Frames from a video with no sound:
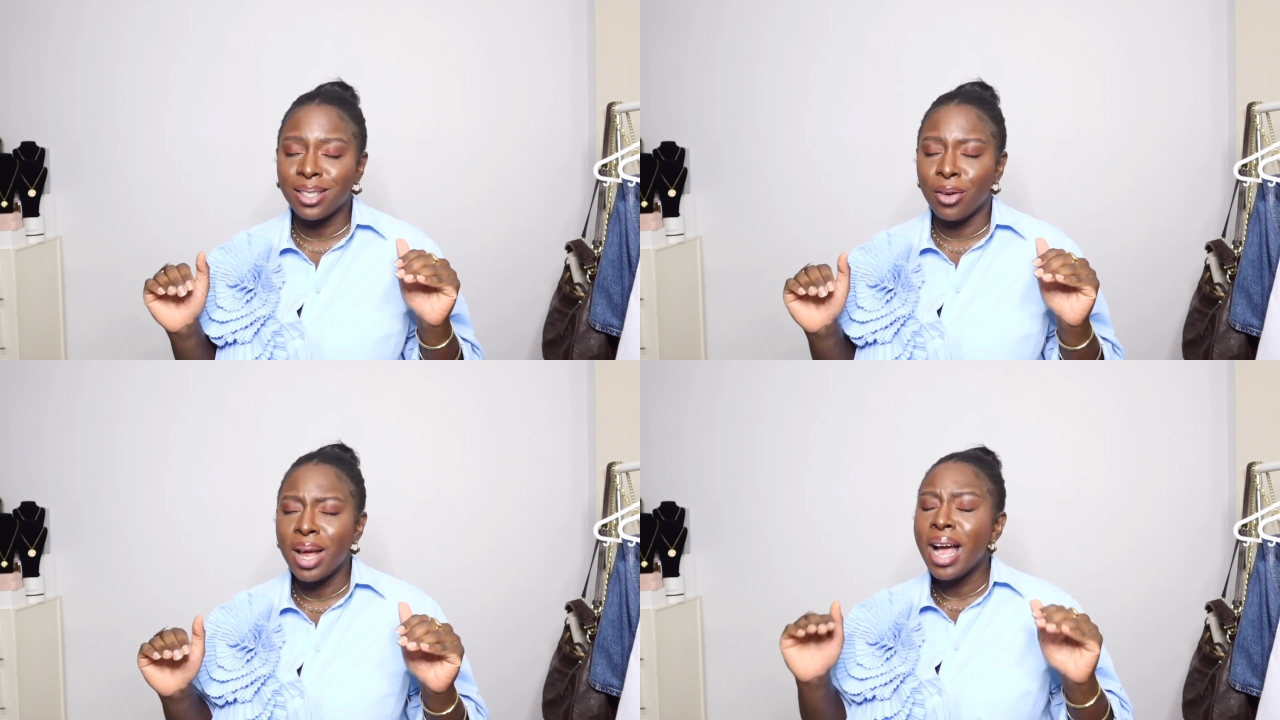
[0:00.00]

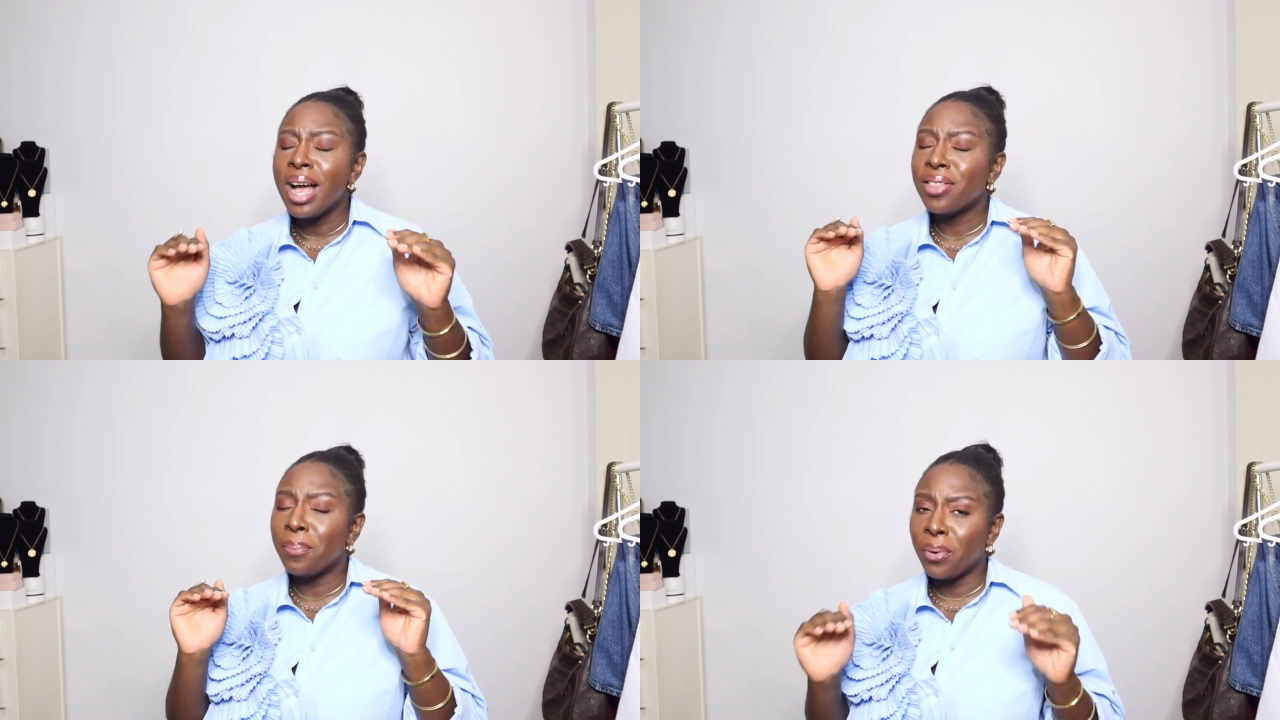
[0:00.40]
So
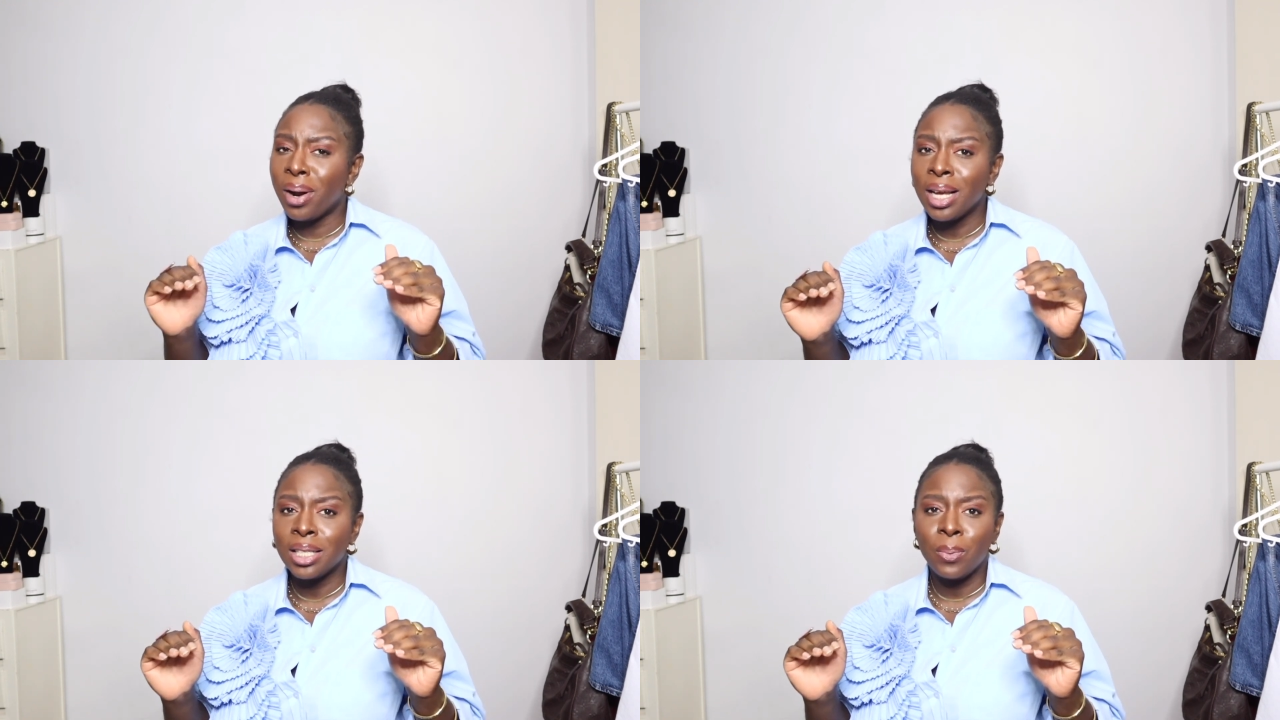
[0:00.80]
the
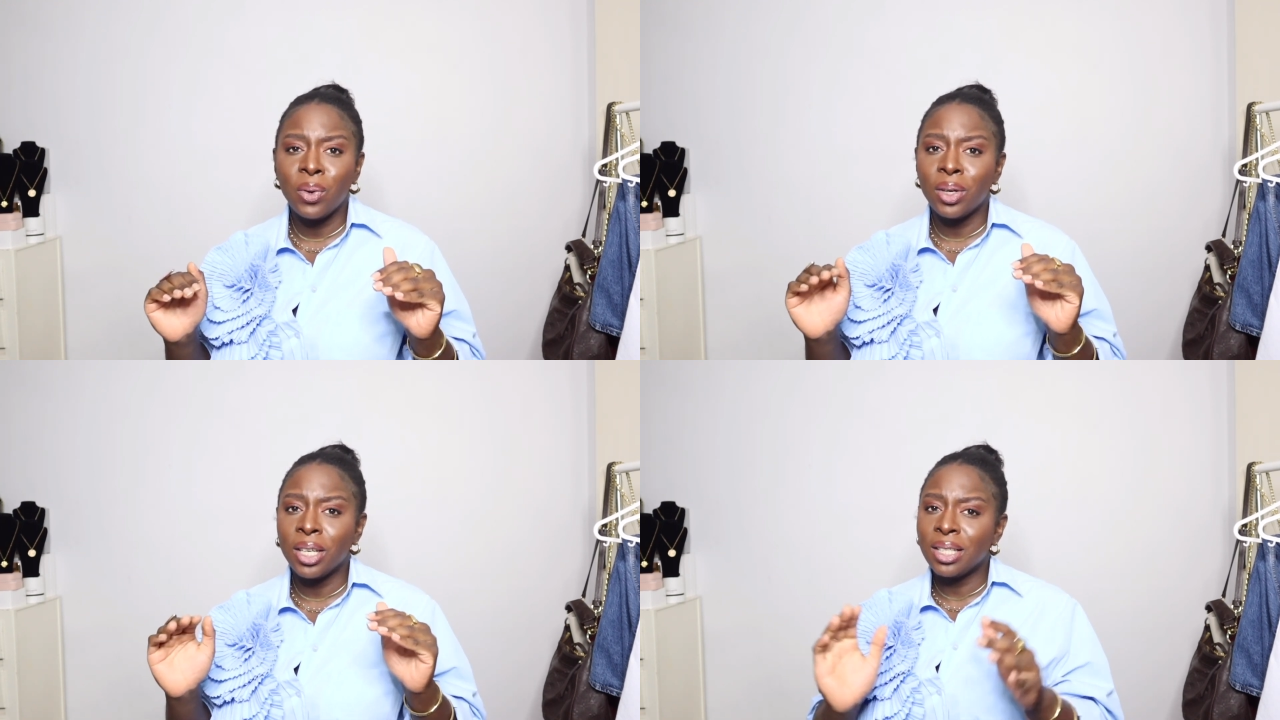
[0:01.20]
price
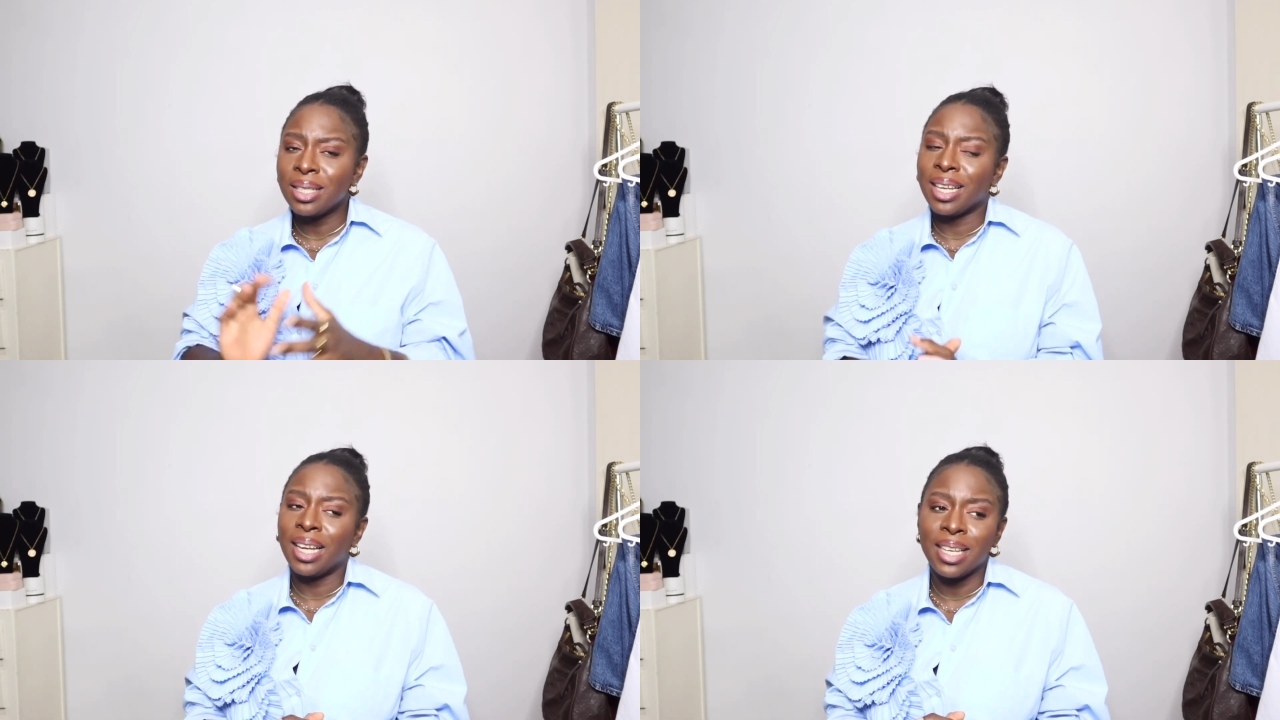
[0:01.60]
point,
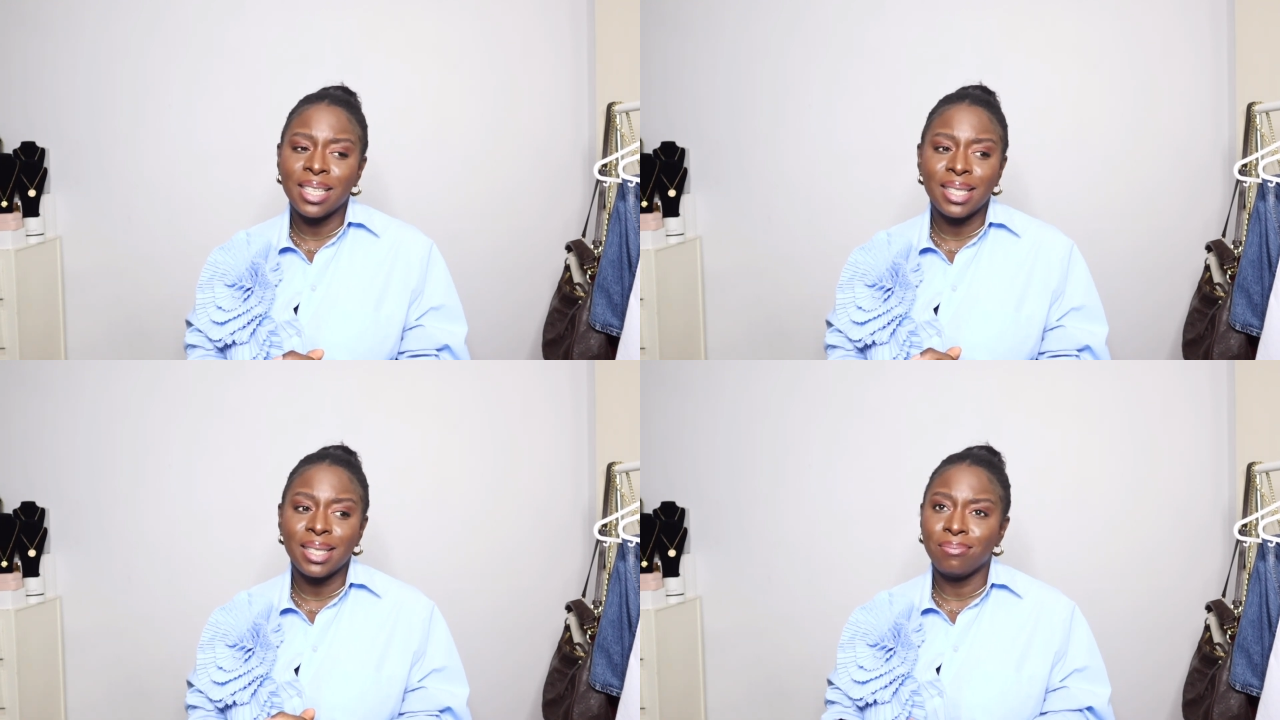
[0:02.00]

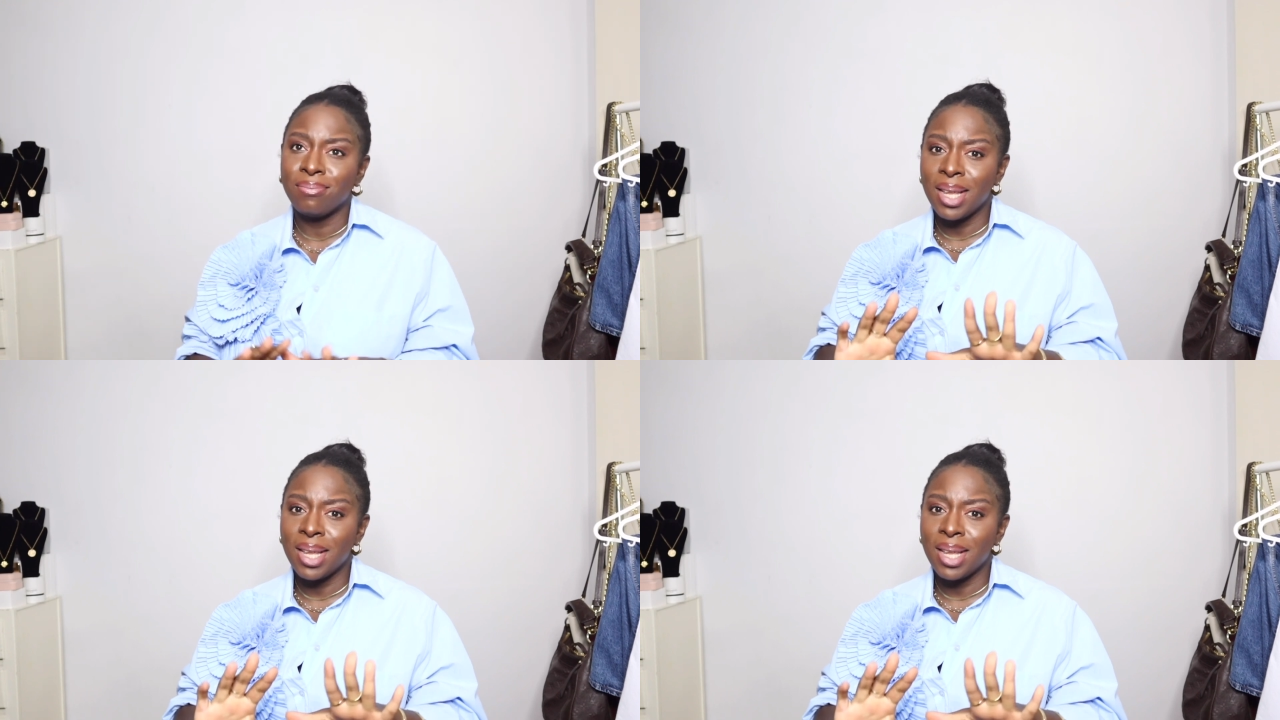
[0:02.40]
guys,